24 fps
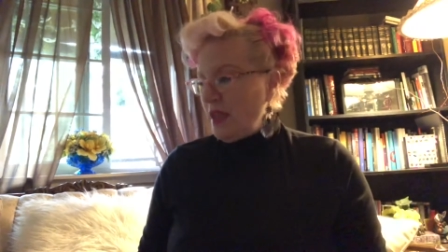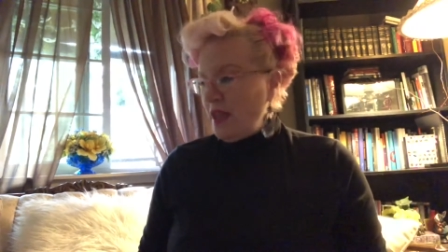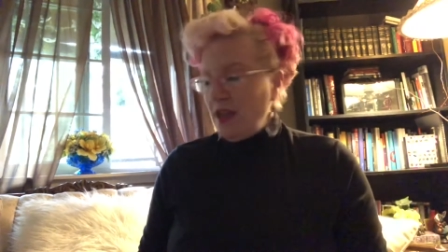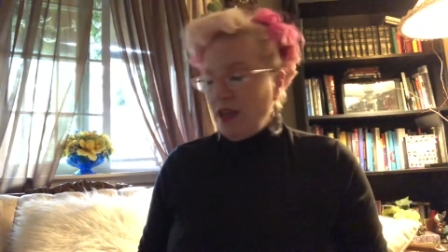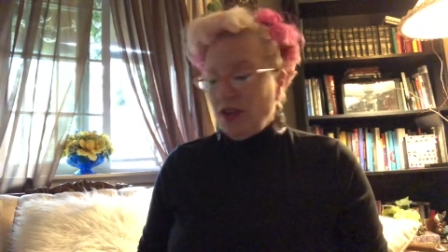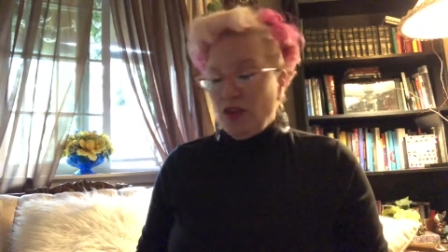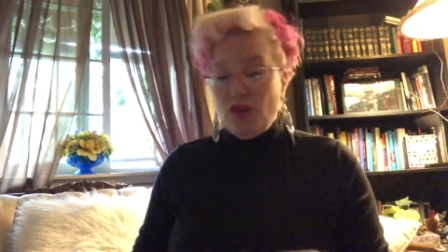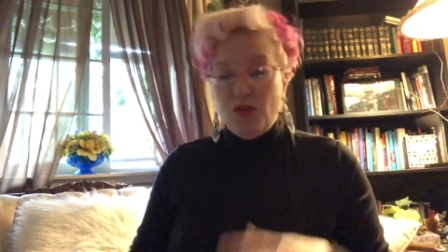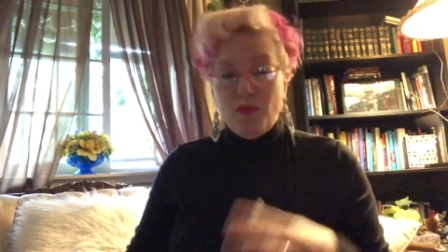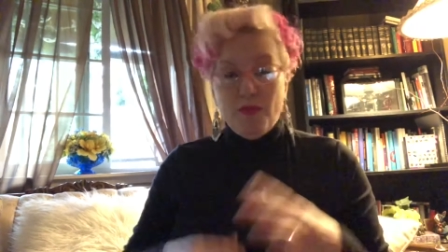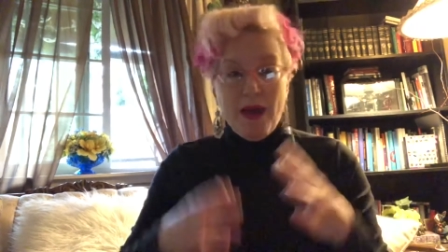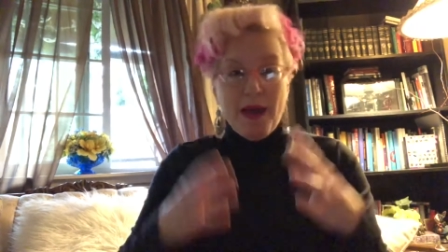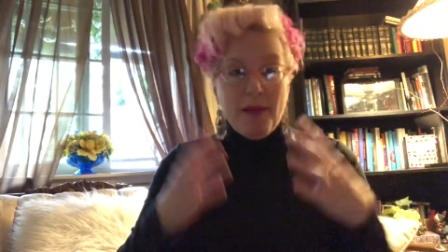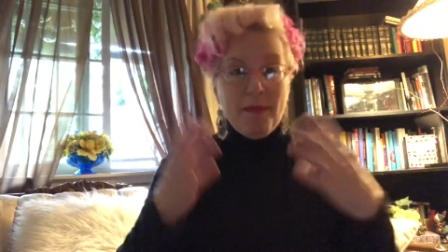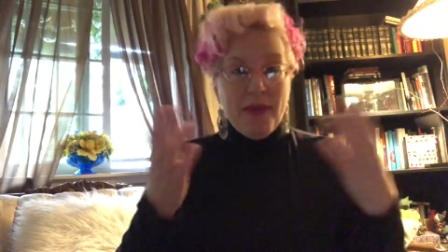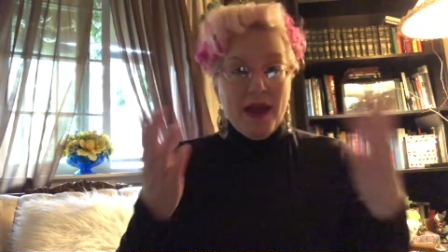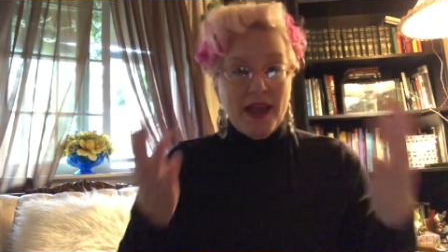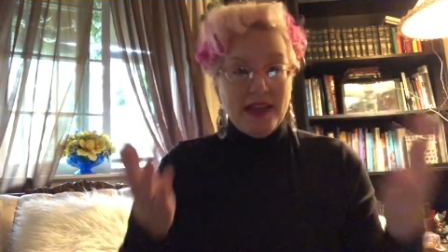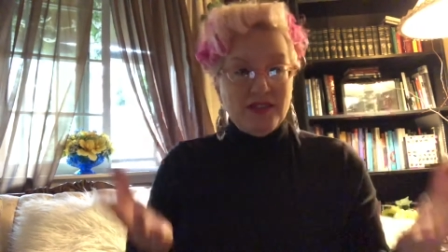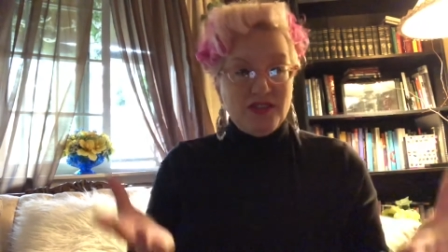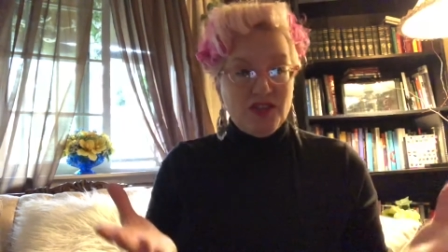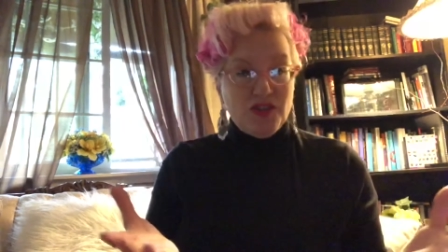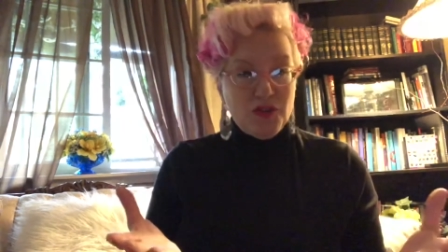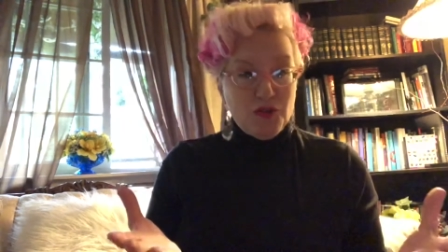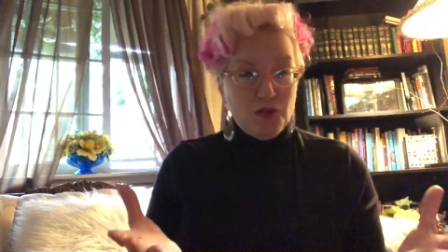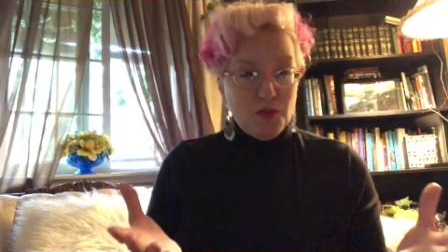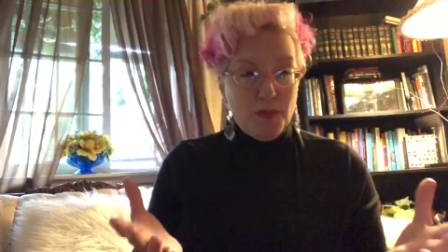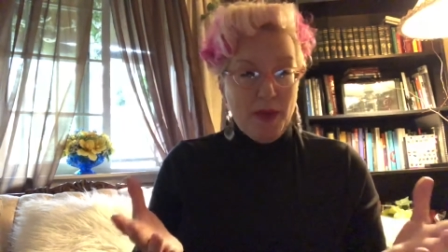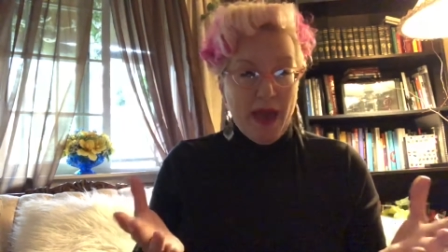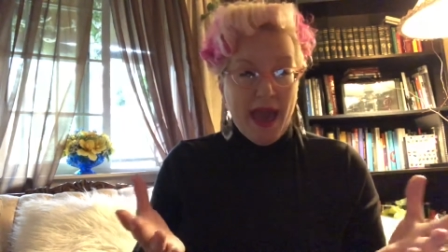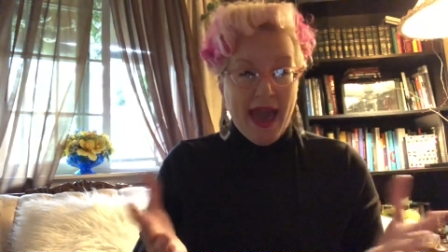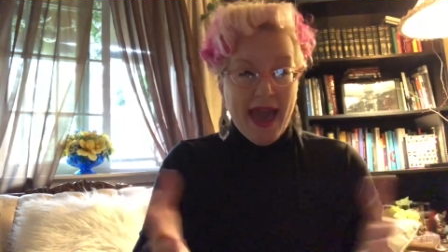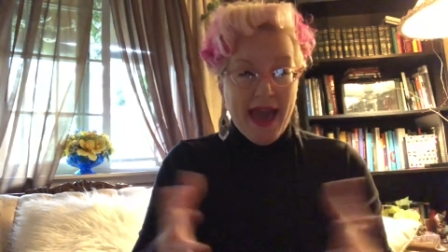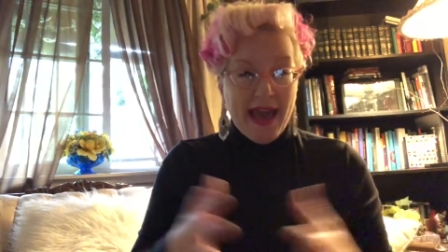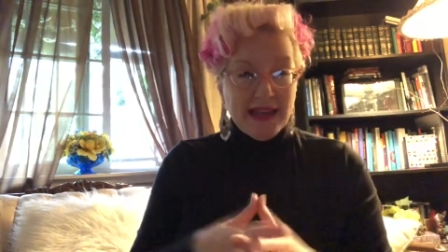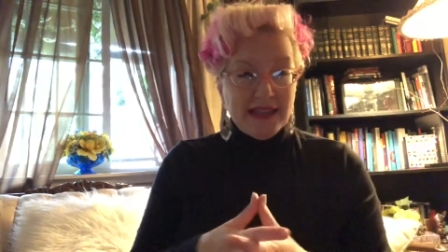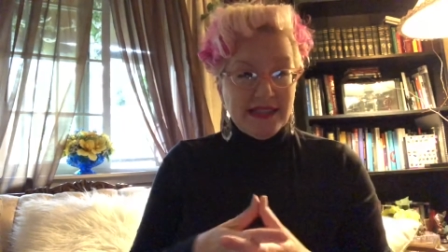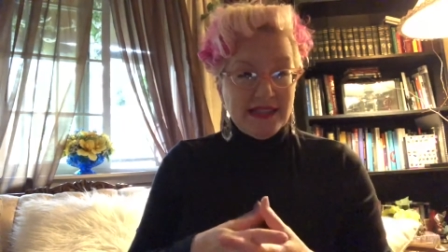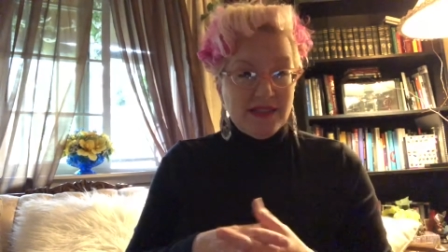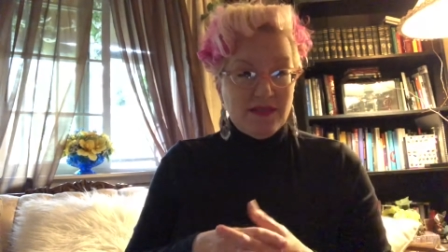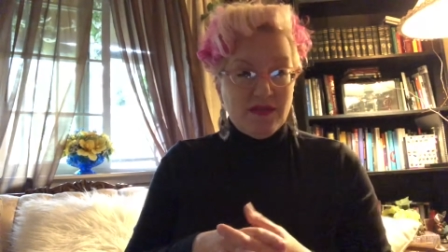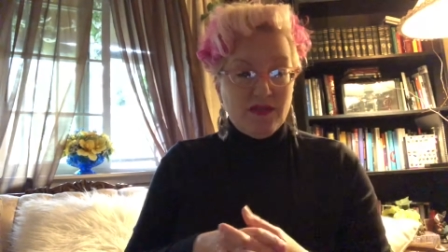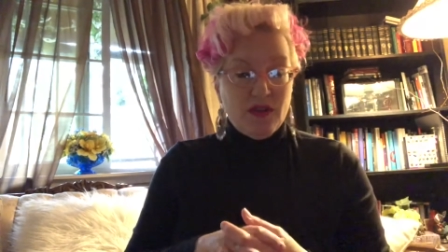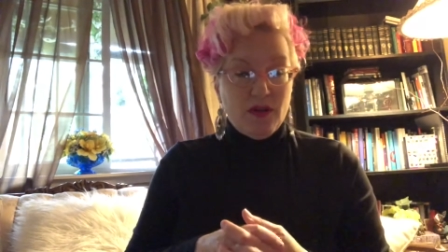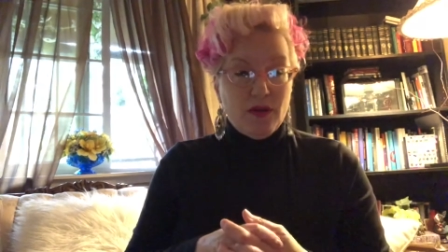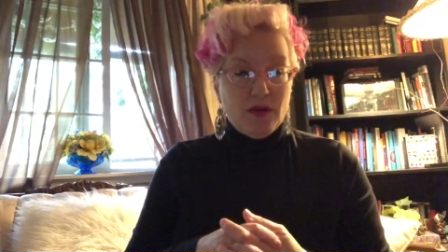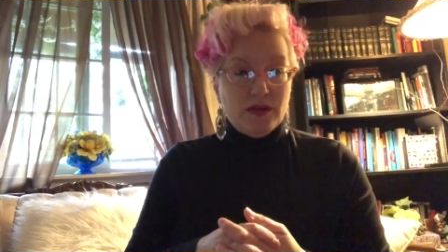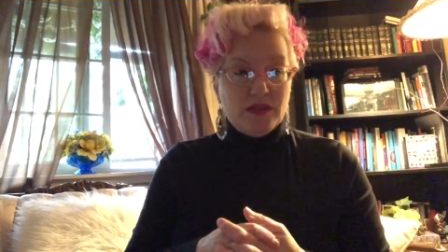you might buy two bags
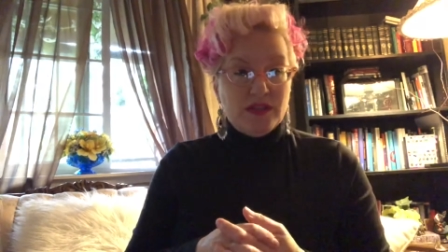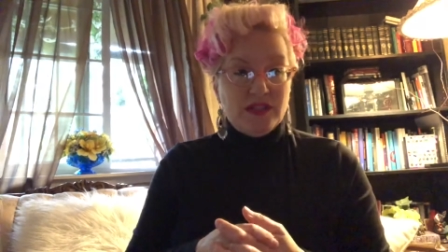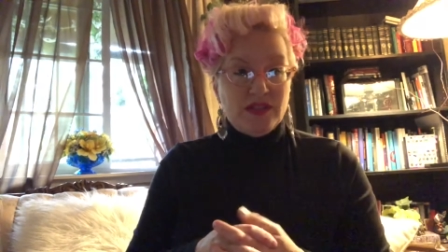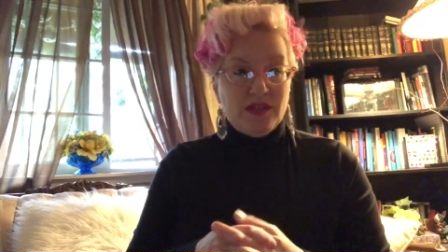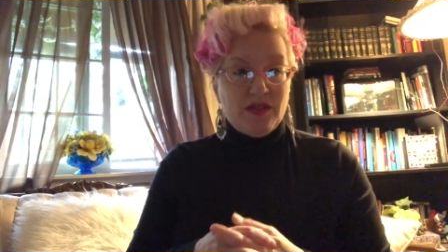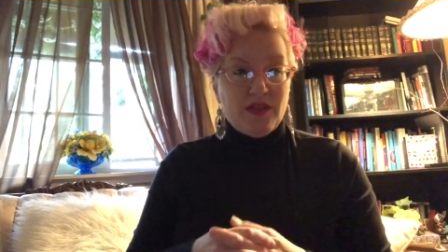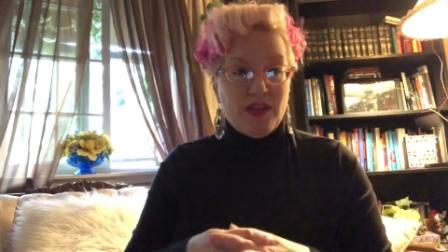of those so